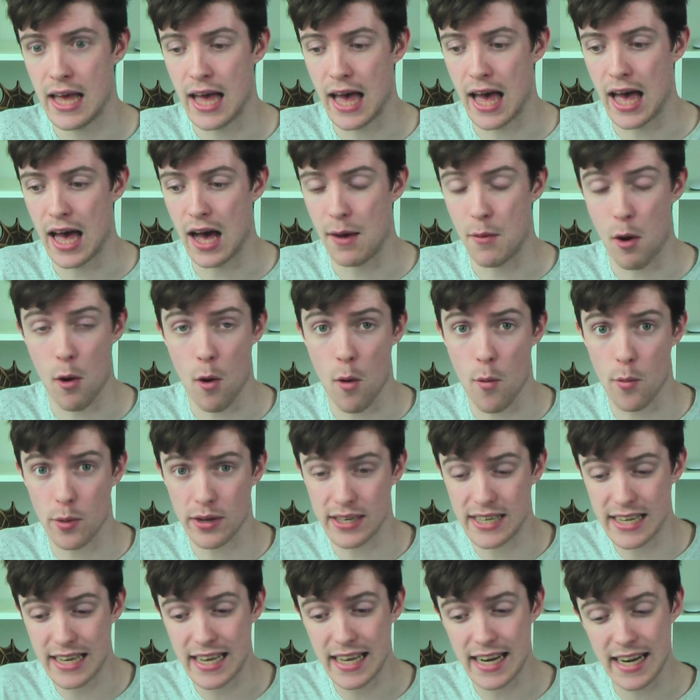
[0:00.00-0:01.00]
What
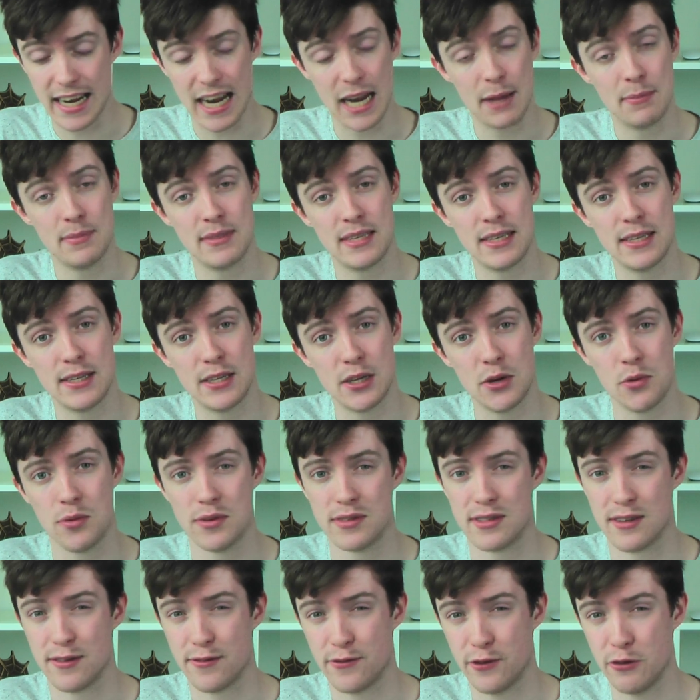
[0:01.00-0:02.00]
we did get a glimpse into
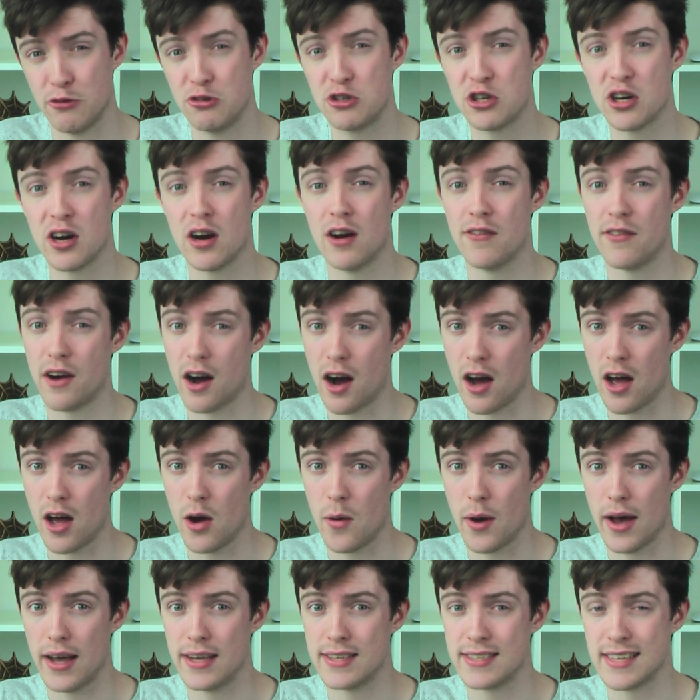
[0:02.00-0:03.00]
was the future of
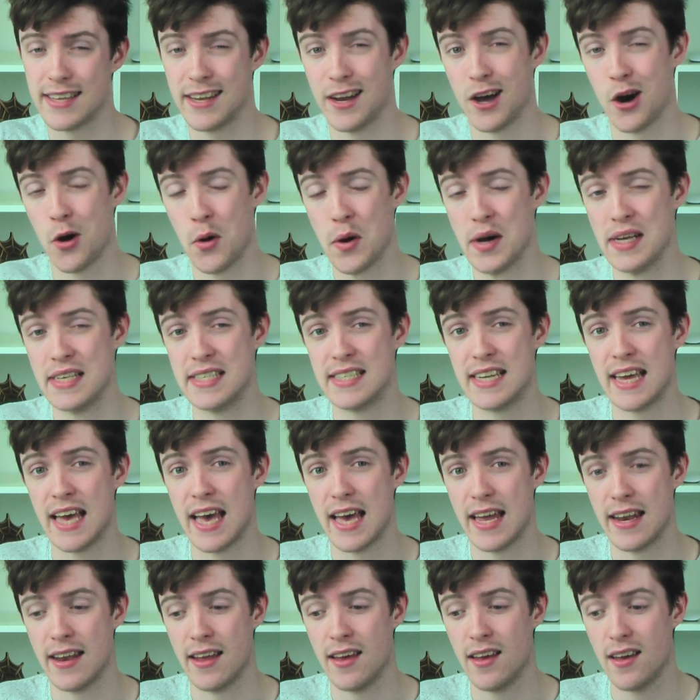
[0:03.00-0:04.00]
iOS and OS
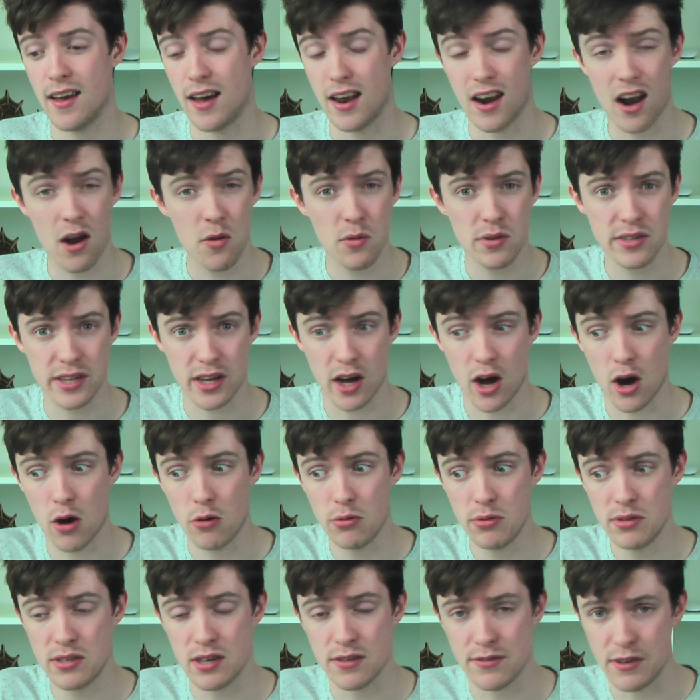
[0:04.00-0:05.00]
X, along with a
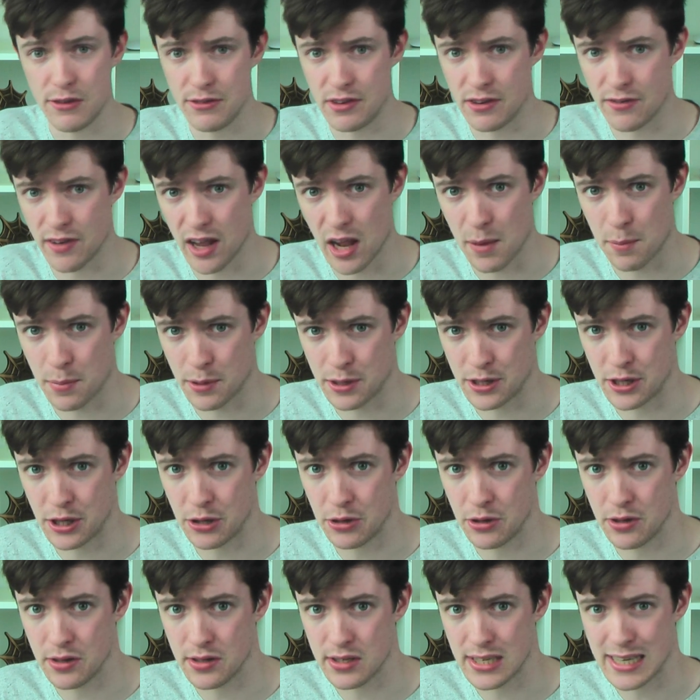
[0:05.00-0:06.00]
host of new developer
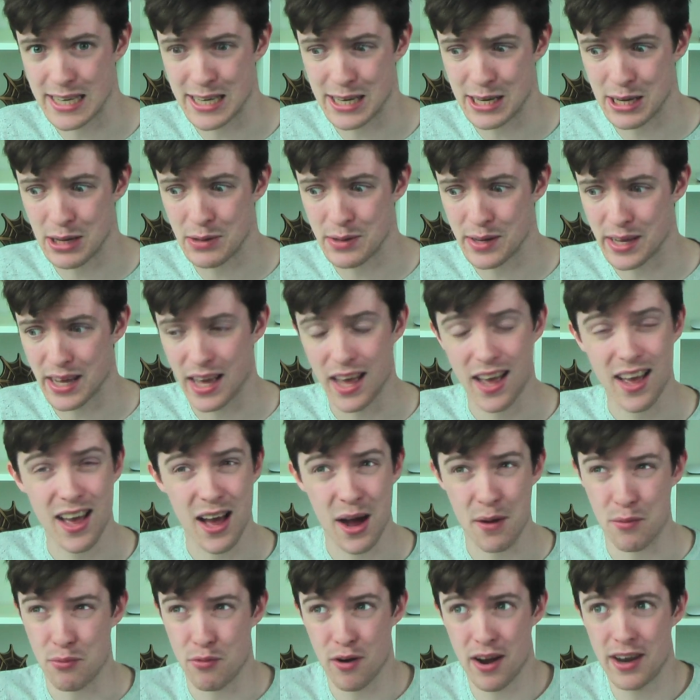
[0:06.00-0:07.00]
tools, including
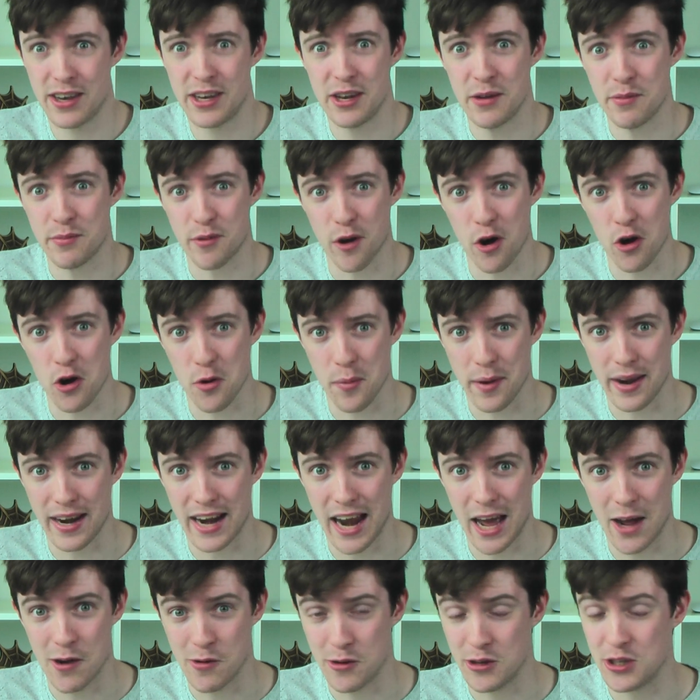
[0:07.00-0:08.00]
a brand new programming
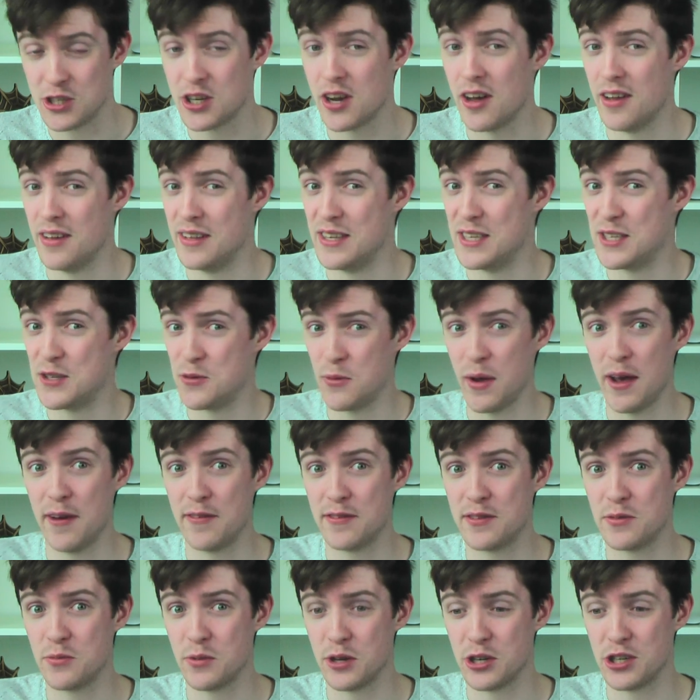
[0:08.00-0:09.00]
language called
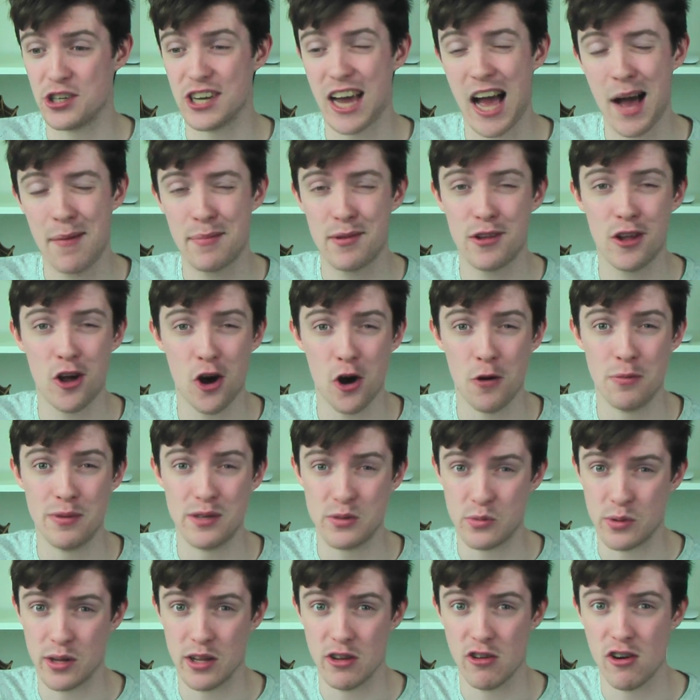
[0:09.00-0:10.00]
Swift, which Apple
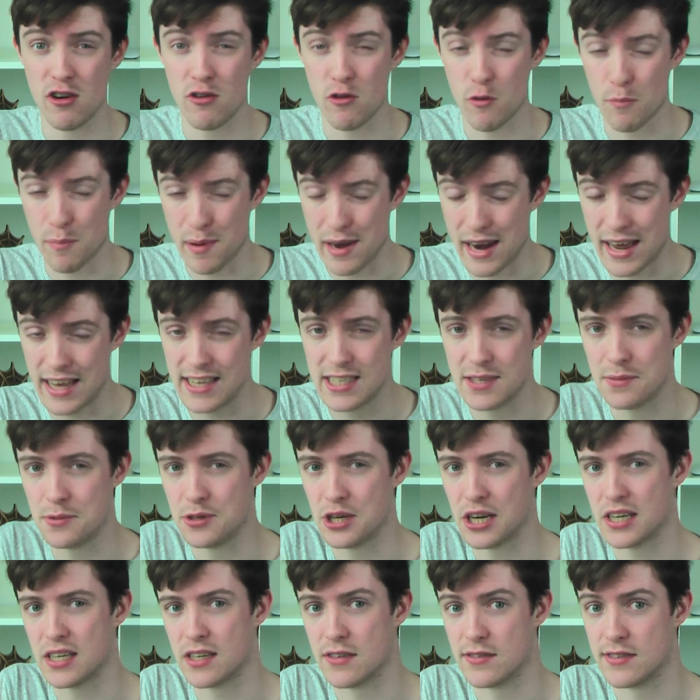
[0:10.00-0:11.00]
hopes will replace
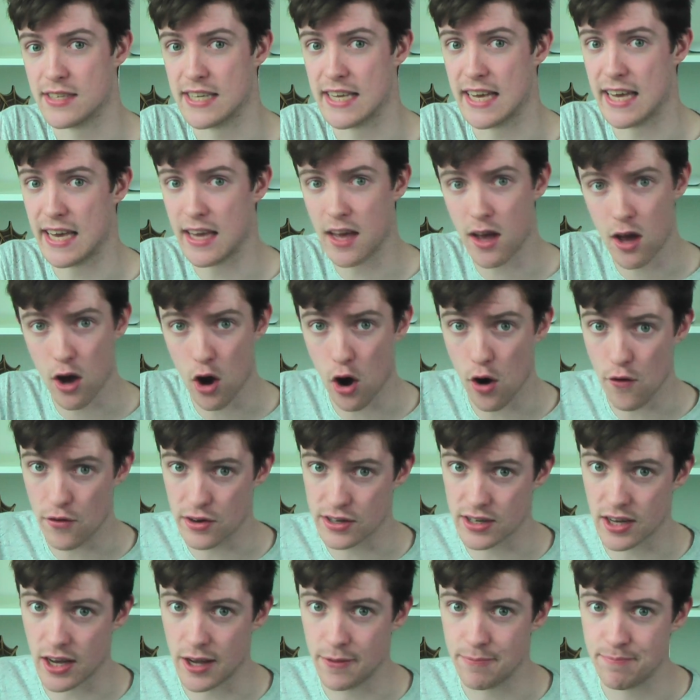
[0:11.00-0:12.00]
Objective-C
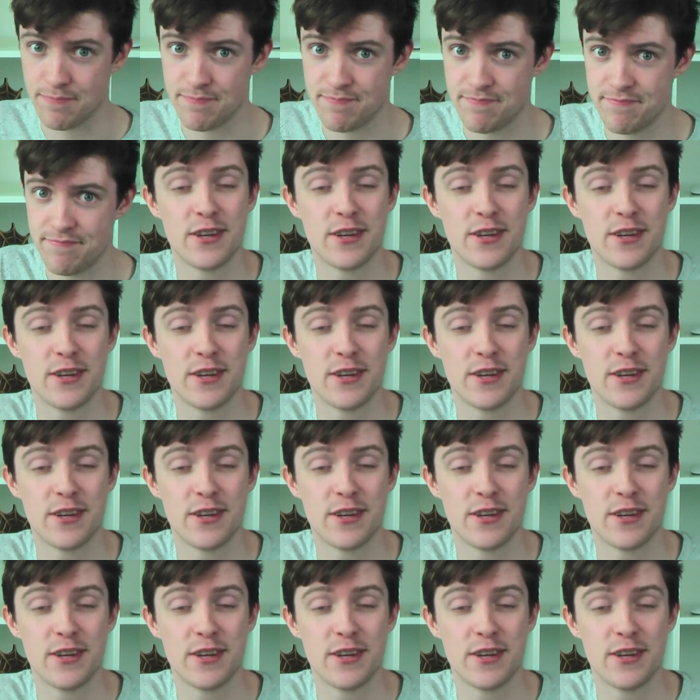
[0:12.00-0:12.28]
over time.